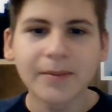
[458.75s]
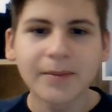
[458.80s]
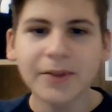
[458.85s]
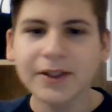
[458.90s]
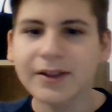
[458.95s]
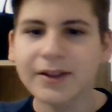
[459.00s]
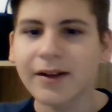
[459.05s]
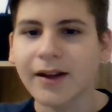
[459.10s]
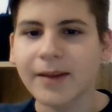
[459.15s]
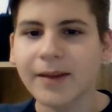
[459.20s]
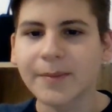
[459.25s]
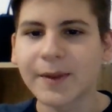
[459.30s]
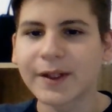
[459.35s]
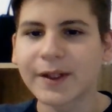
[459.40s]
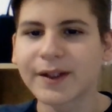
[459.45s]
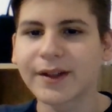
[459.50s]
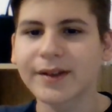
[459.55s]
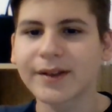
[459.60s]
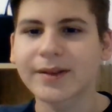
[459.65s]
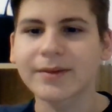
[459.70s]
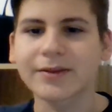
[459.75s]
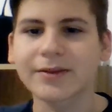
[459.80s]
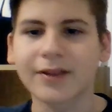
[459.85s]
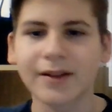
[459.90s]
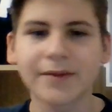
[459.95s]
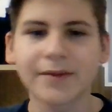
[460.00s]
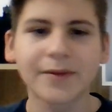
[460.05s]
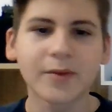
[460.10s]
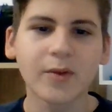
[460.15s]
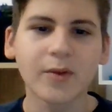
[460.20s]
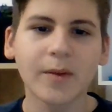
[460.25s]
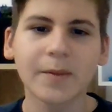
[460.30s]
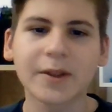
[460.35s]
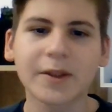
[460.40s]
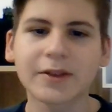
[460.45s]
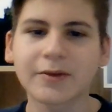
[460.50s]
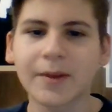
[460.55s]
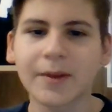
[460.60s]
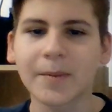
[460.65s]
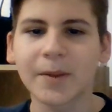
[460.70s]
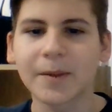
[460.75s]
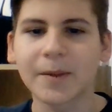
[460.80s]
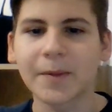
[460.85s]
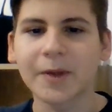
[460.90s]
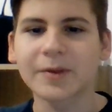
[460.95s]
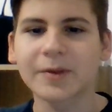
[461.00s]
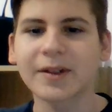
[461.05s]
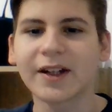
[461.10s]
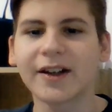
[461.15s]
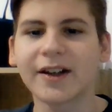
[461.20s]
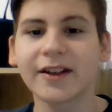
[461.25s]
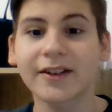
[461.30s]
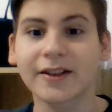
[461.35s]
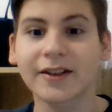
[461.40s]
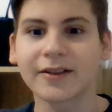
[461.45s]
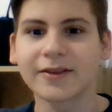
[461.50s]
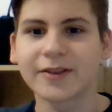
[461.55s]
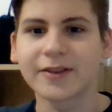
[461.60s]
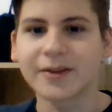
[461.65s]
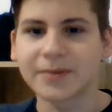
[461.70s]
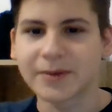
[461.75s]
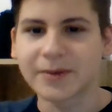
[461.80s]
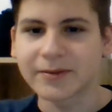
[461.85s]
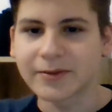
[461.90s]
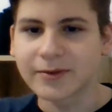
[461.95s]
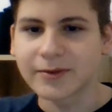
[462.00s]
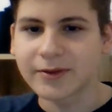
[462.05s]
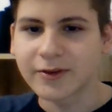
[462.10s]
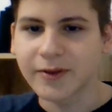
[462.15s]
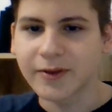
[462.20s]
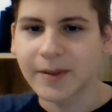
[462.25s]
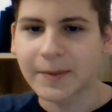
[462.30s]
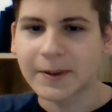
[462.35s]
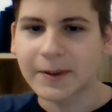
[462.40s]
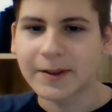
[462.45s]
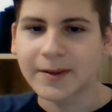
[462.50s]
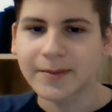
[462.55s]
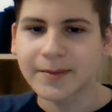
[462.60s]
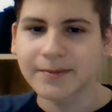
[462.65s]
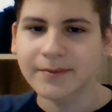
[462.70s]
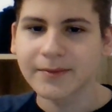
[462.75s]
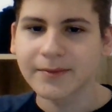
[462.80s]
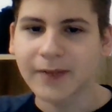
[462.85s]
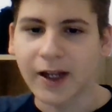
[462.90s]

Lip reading: Press the like button and subscribe if you want me to ramble about another country's World War II weapons.